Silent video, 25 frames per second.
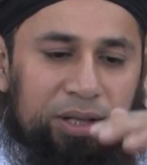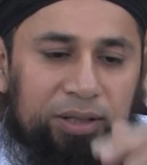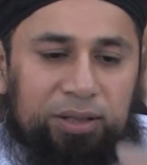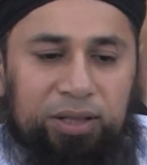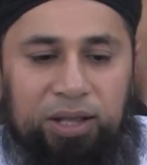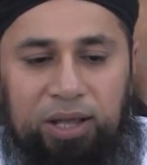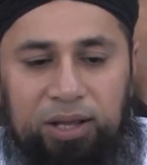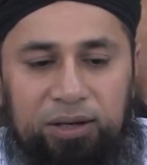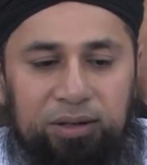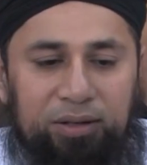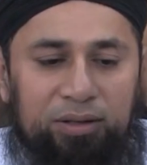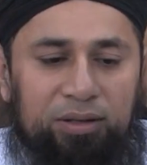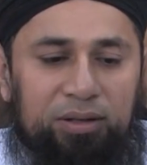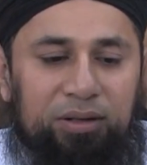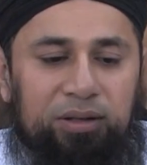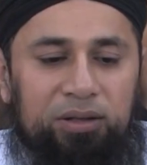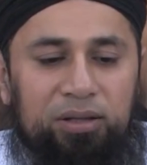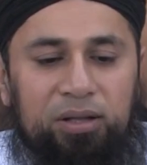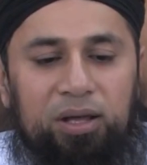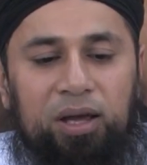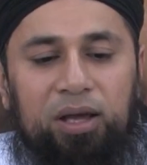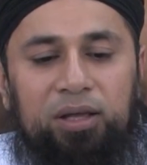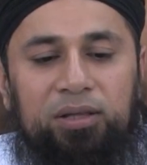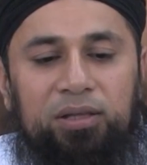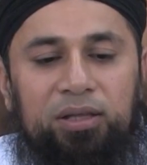And then
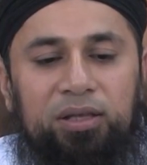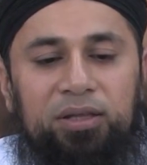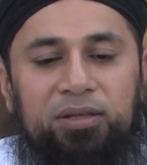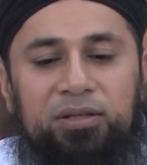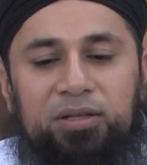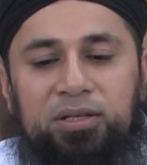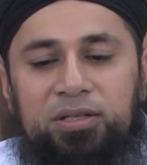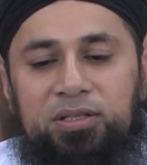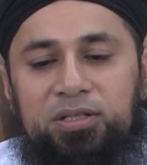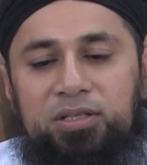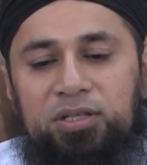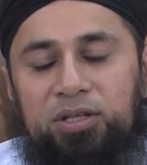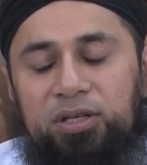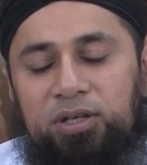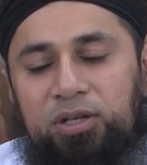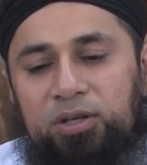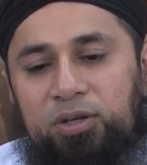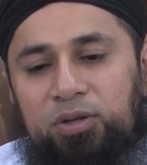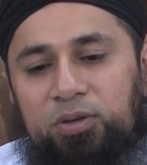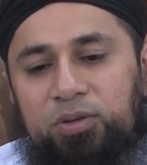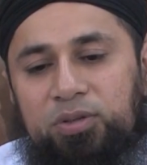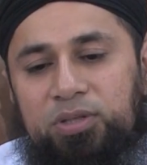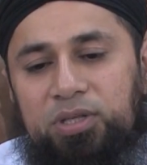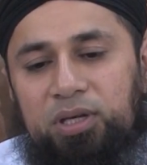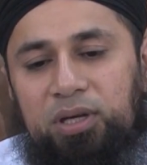the hadith
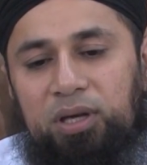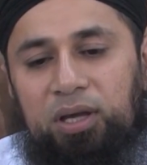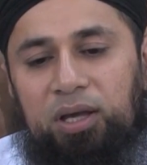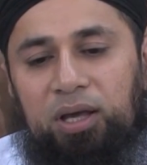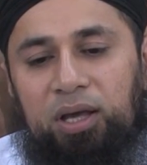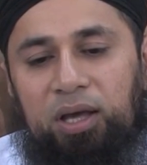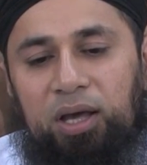continues.